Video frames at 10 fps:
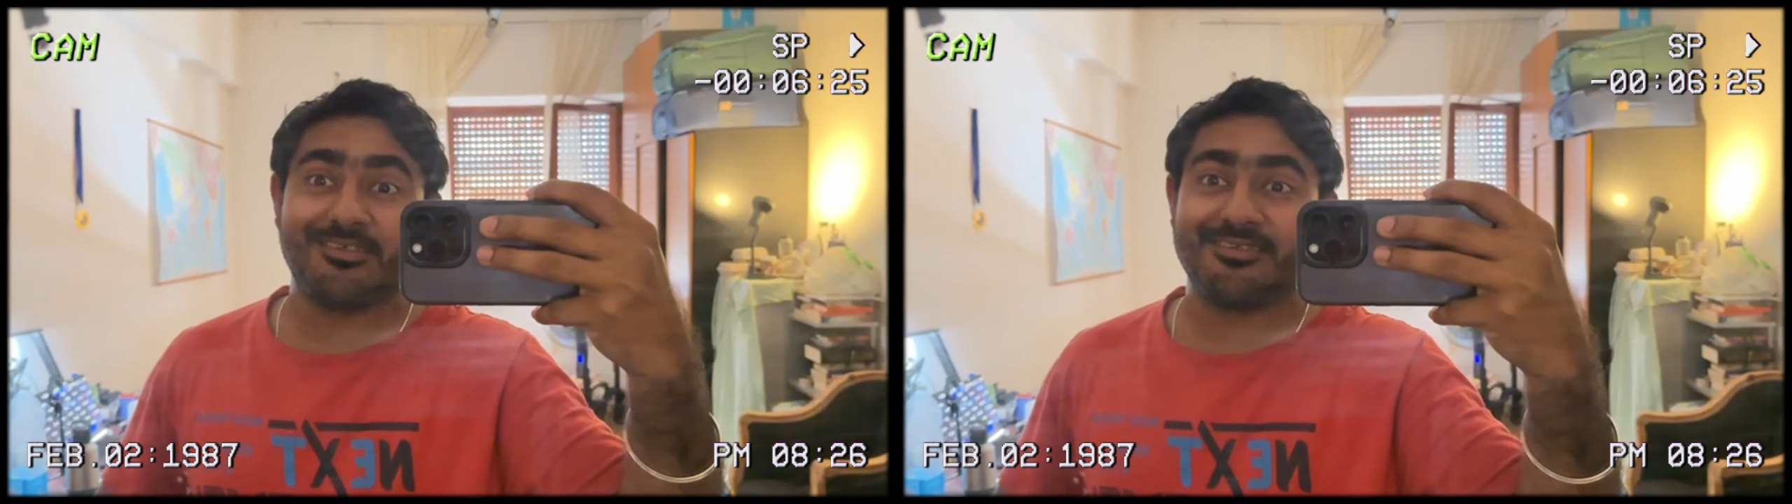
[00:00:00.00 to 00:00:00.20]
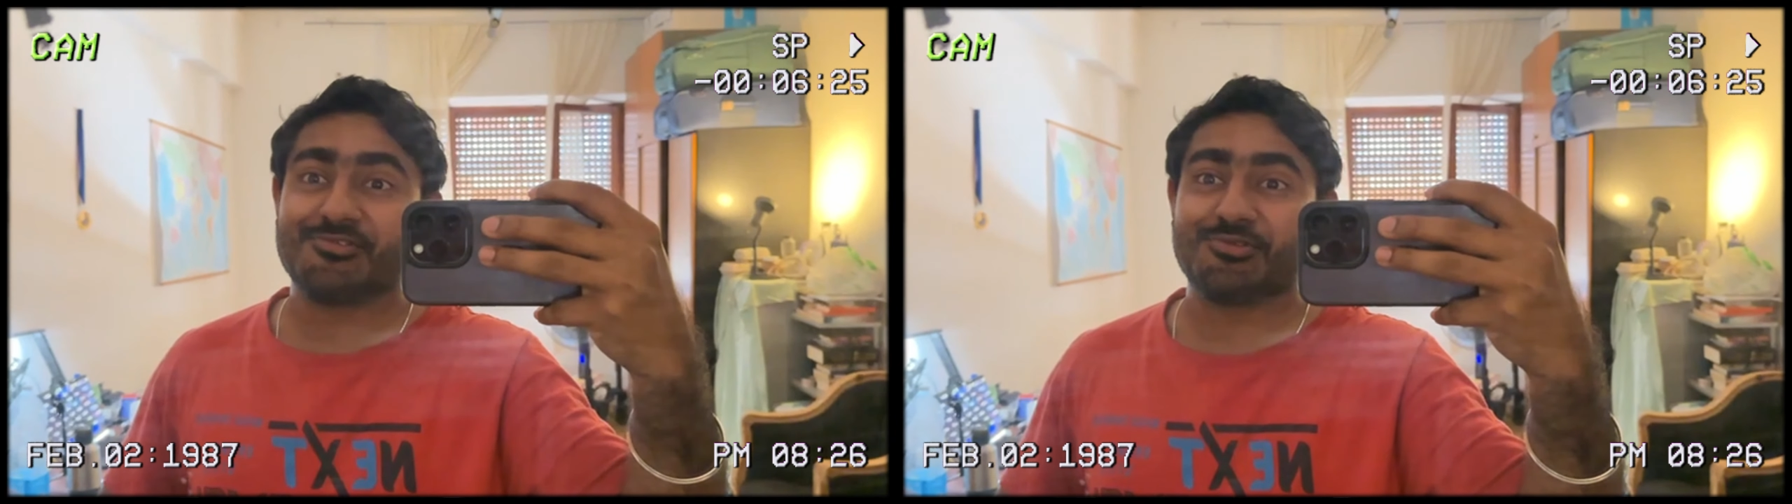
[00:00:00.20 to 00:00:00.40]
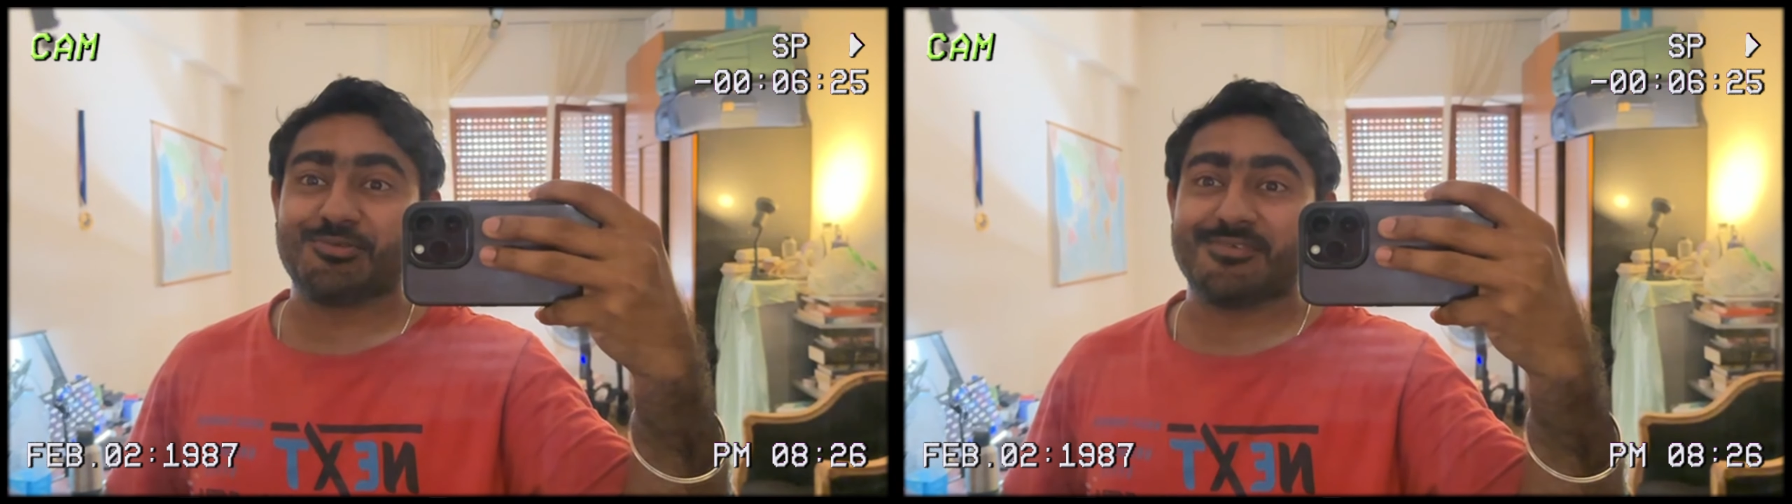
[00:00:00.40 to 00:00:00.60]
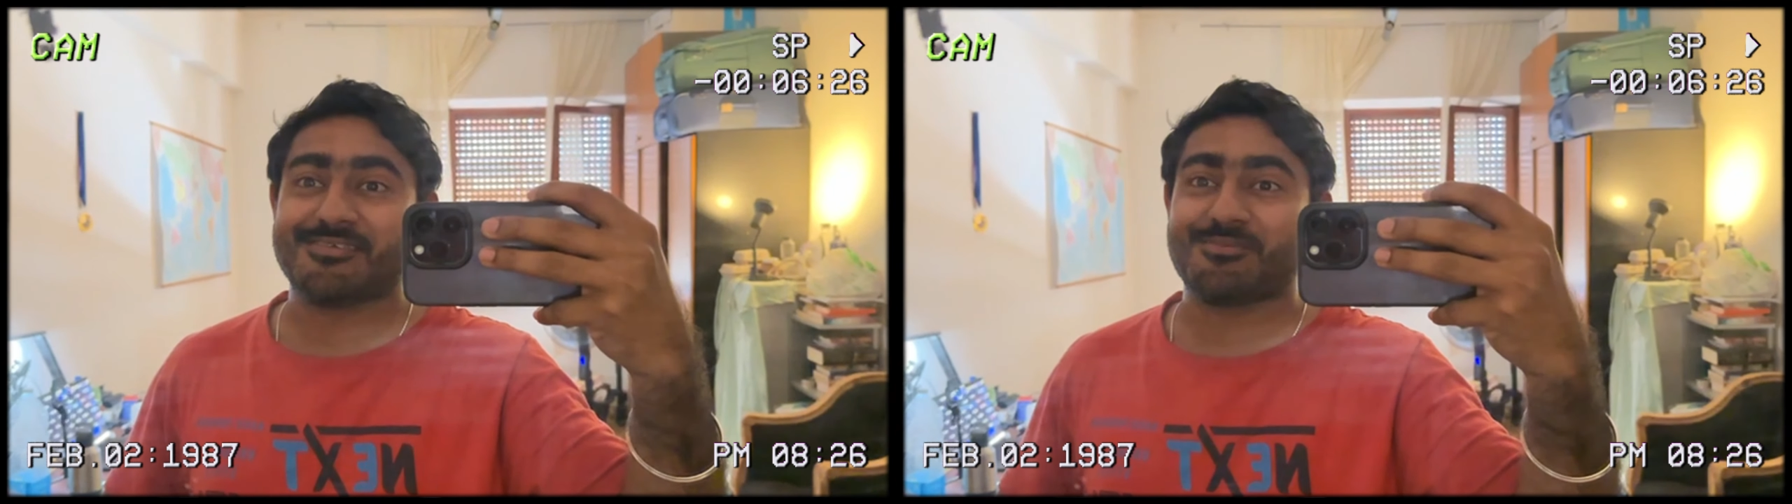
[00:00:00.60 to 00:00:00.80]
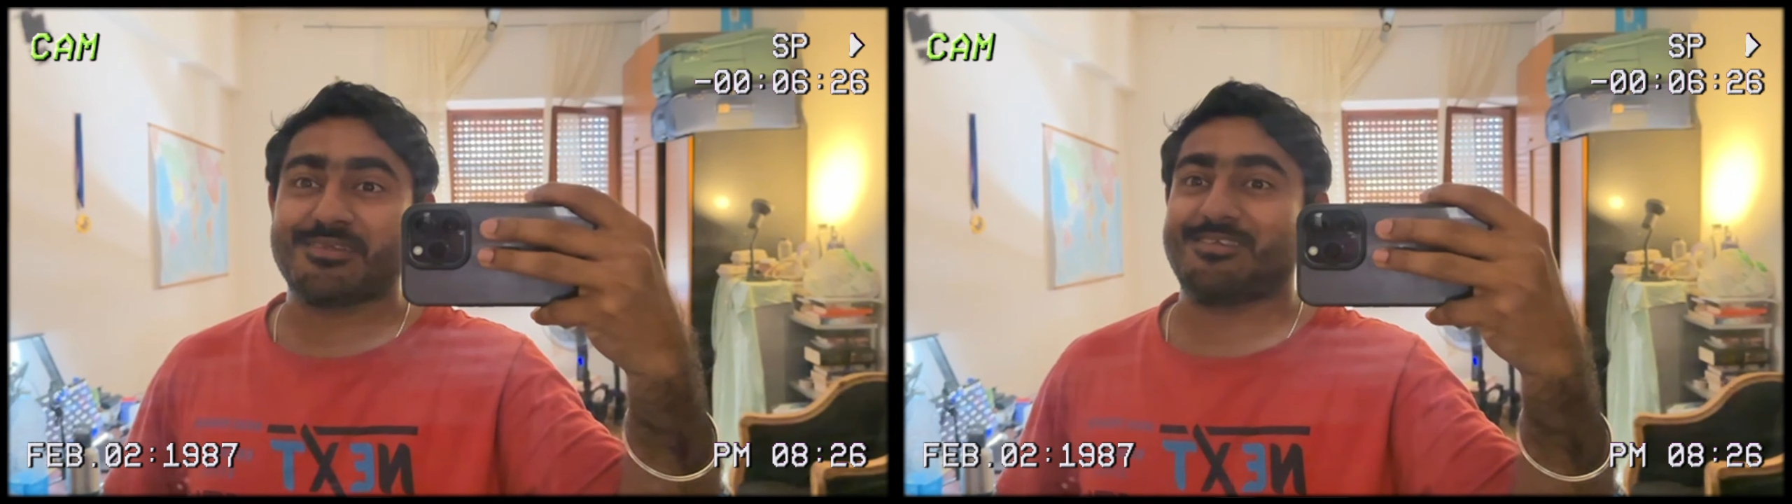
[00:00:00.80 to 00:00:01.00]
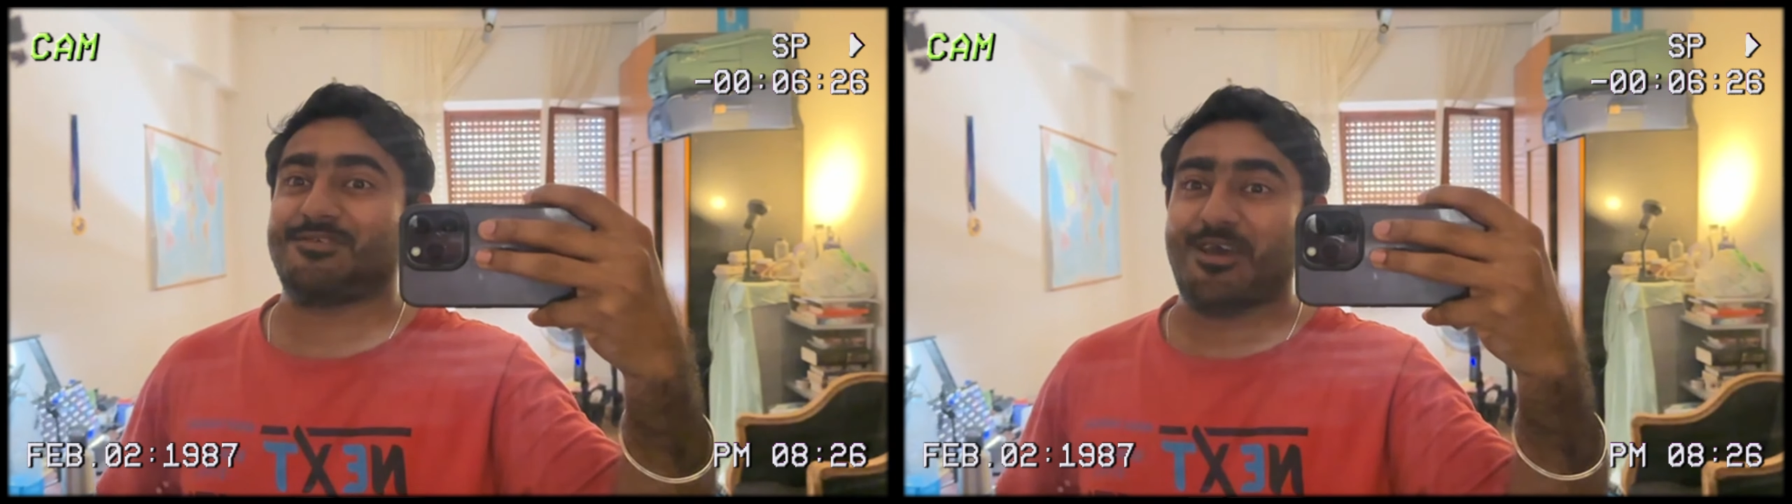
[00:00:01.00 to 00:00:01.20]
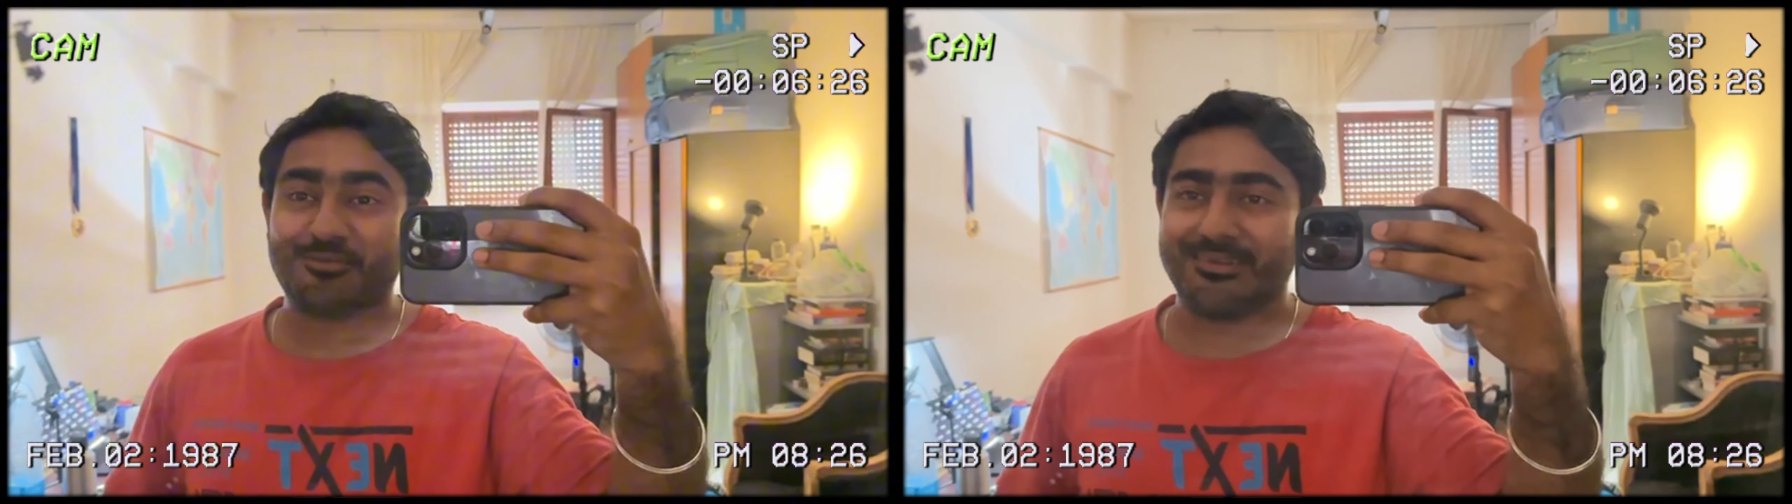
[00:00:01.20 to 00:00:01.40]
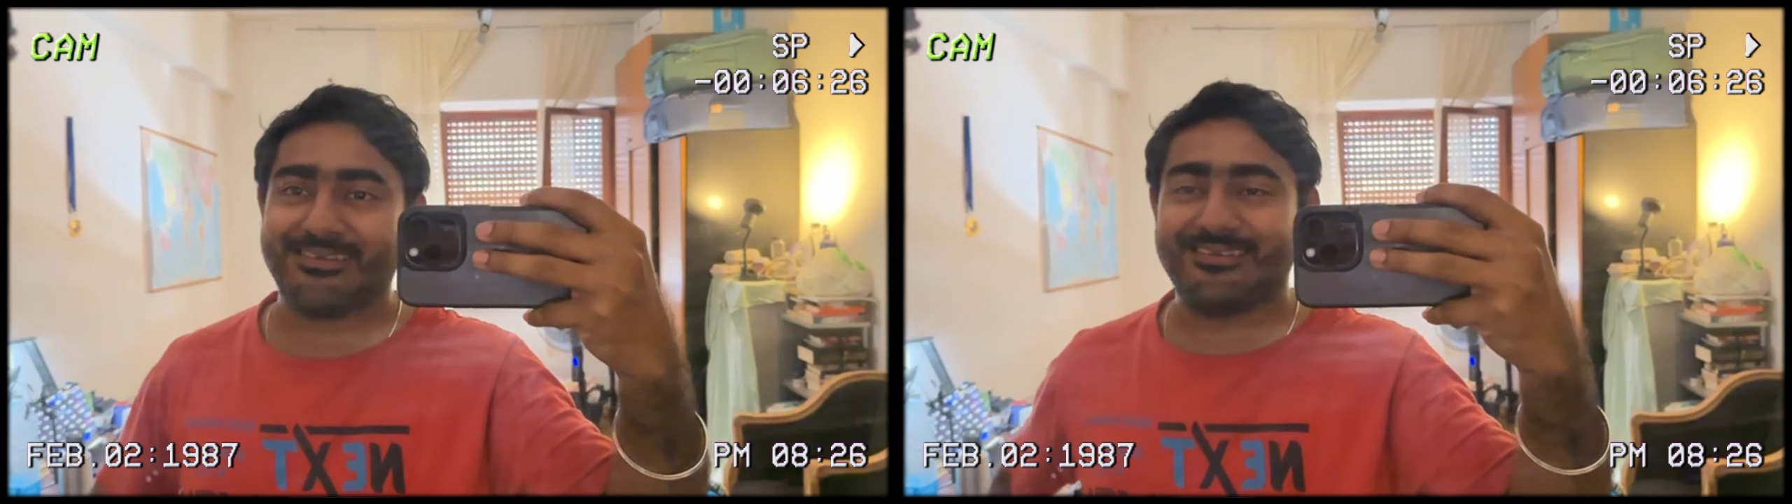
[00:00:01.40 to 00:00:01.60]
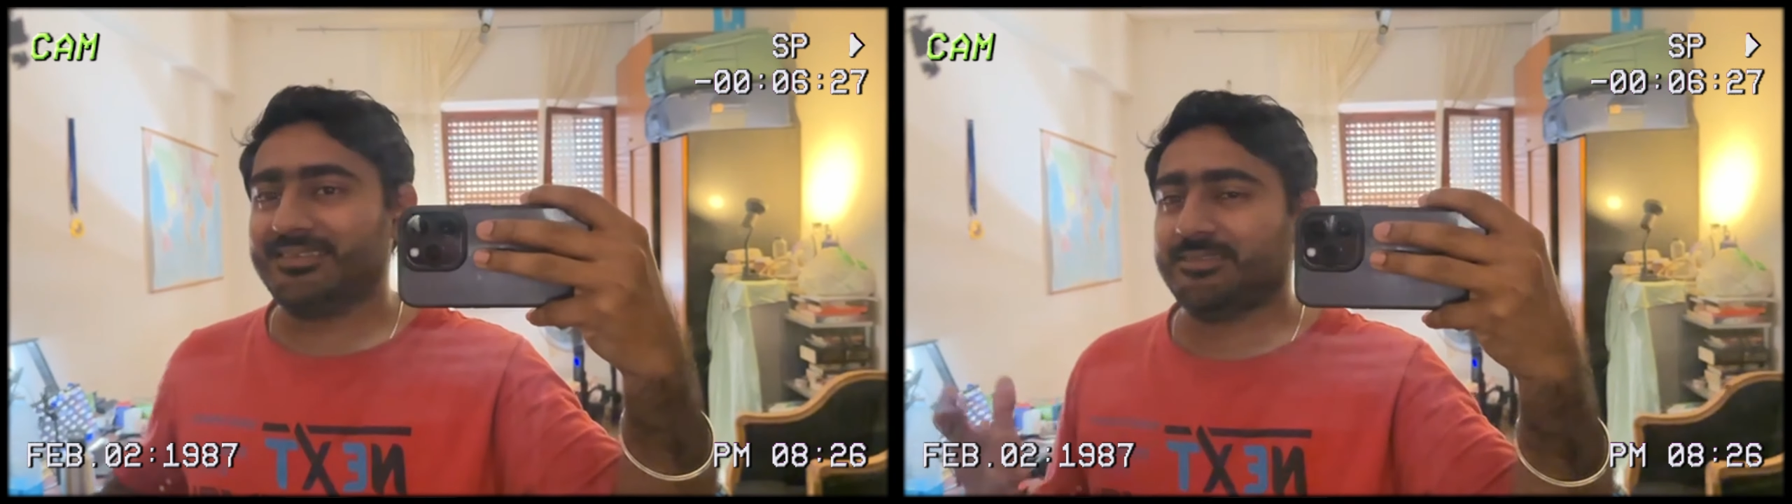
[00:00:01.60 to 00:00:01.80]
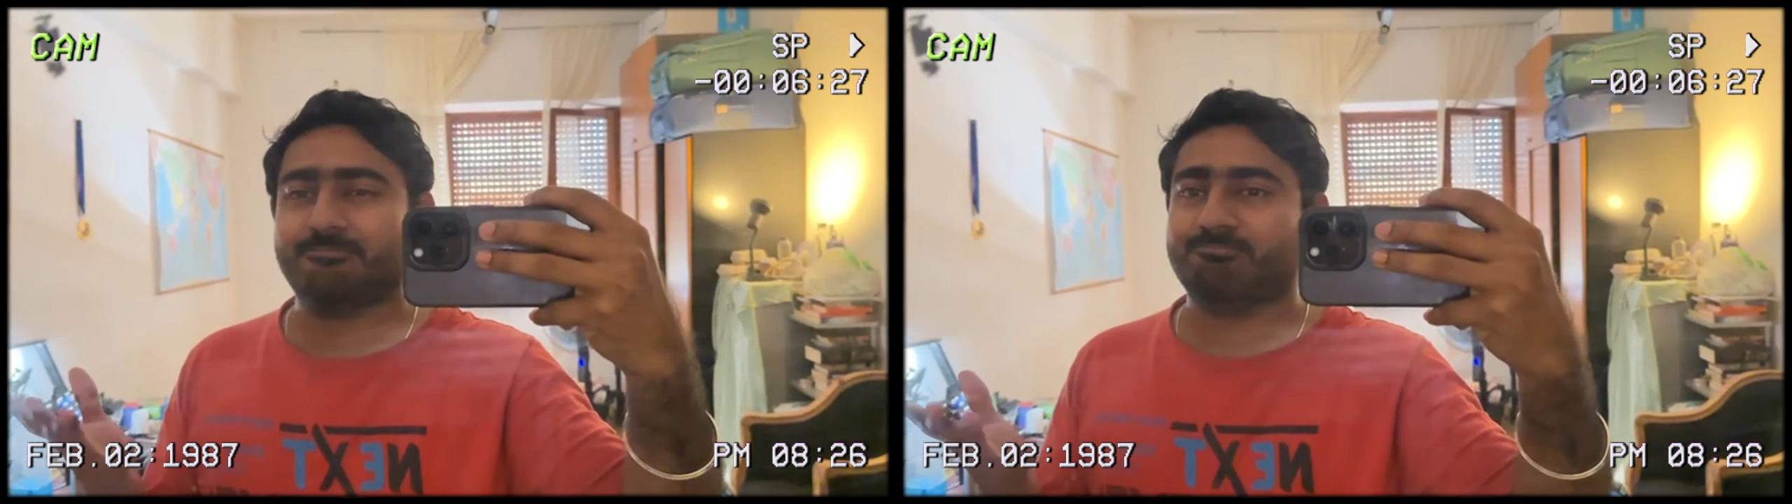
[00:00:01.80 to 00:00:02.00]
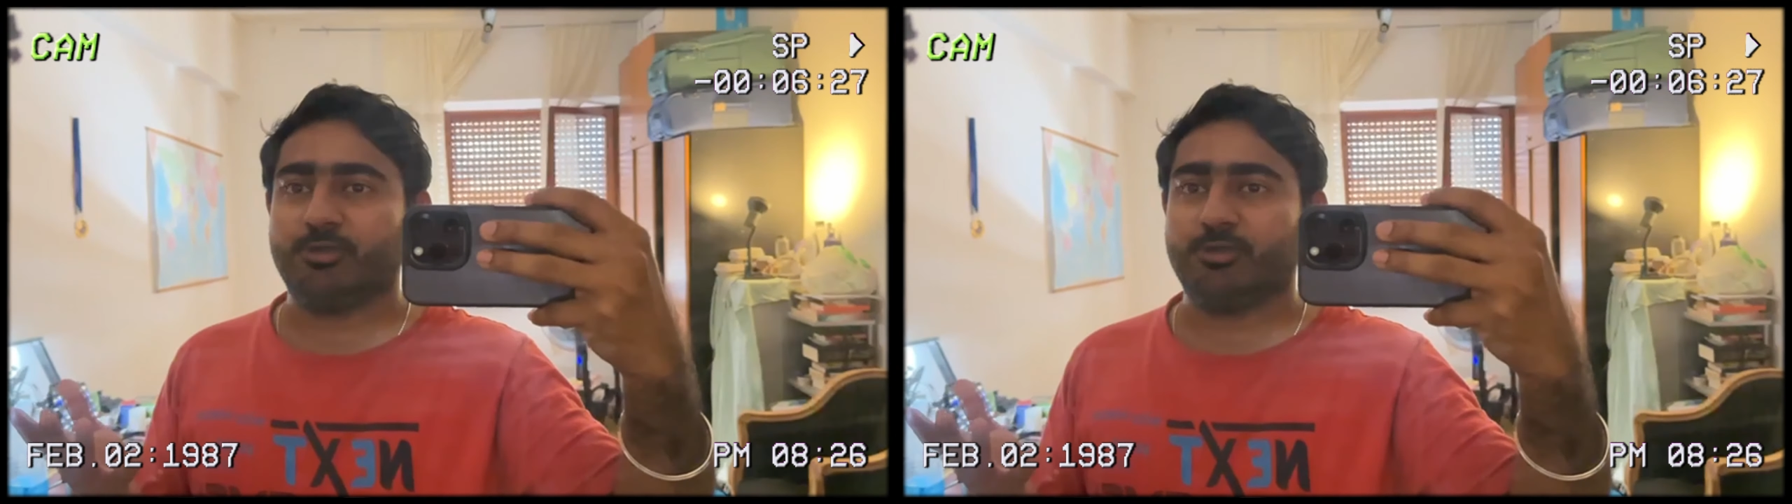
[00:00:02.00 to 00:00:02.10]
So this